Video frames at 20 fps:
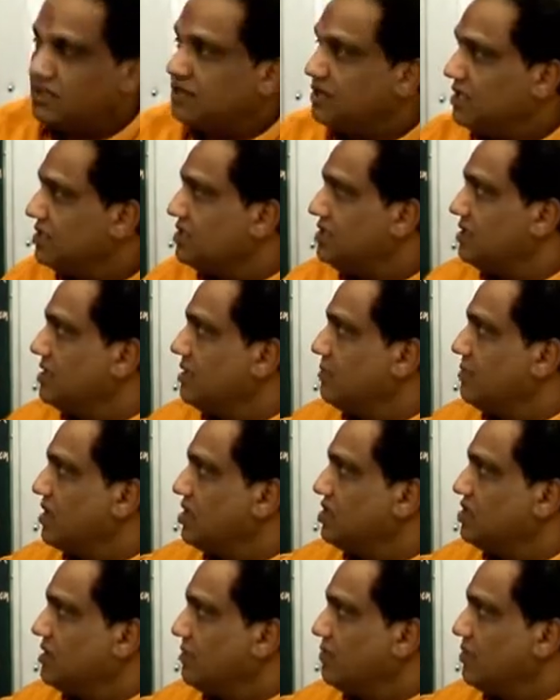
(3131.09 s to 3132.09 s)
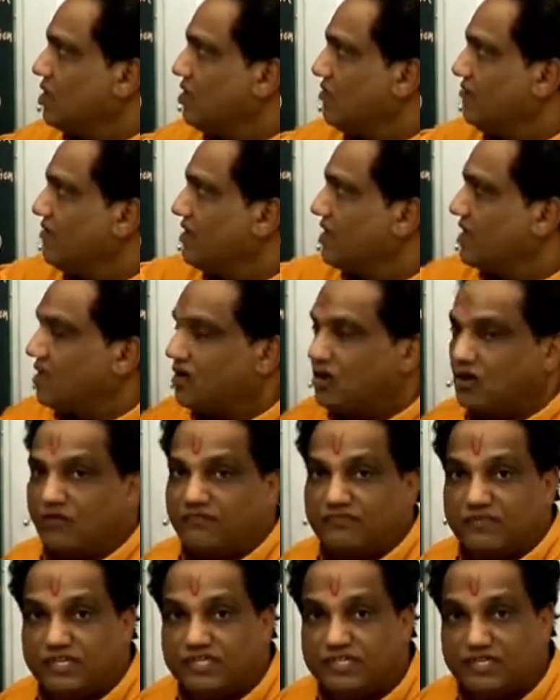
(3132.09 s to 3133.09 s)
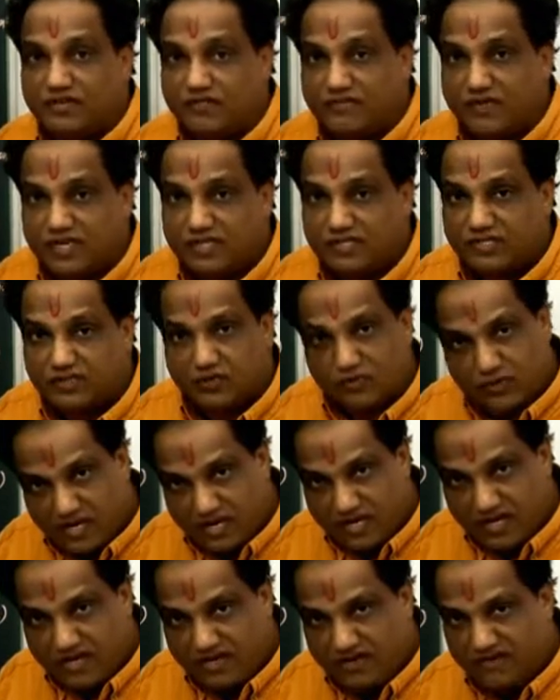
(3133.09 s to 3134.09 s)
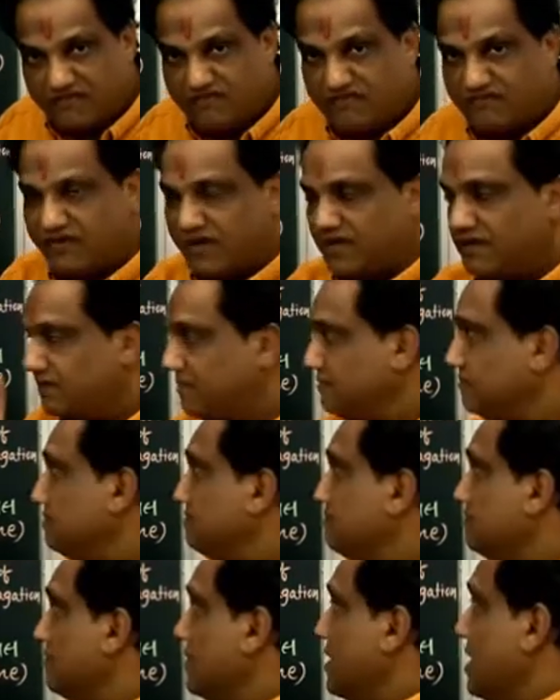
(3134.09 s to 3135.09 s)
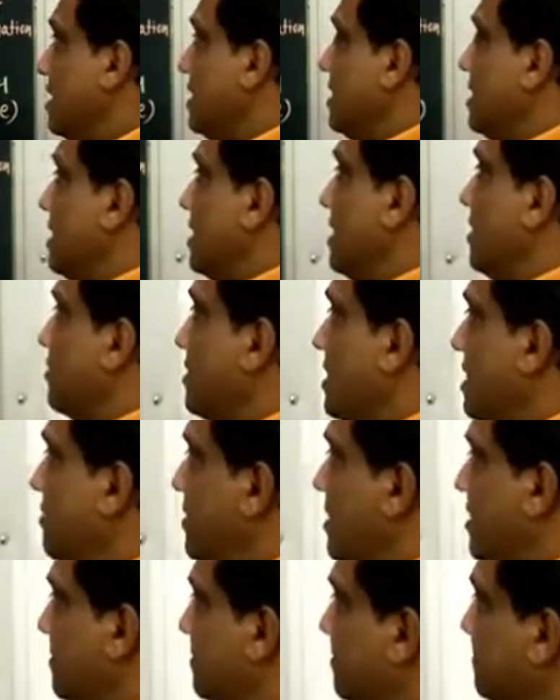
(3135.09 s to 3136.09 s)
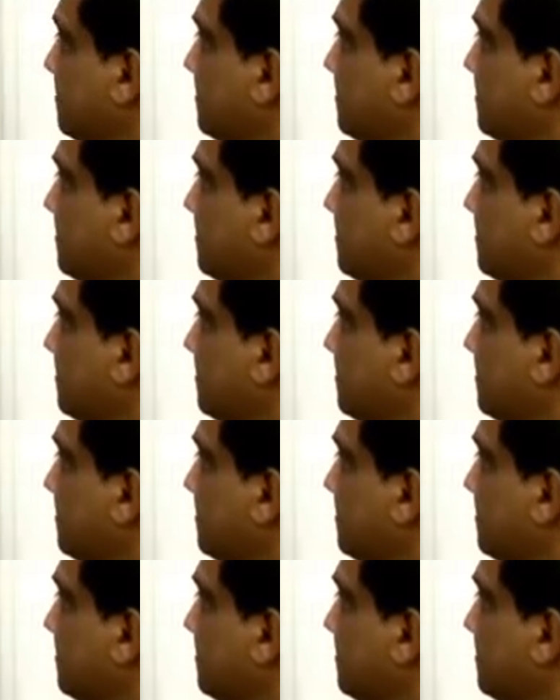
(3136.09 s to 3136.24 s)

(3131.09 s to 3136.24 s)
This is the principle of working of this device. Okay, fine. Now tell me,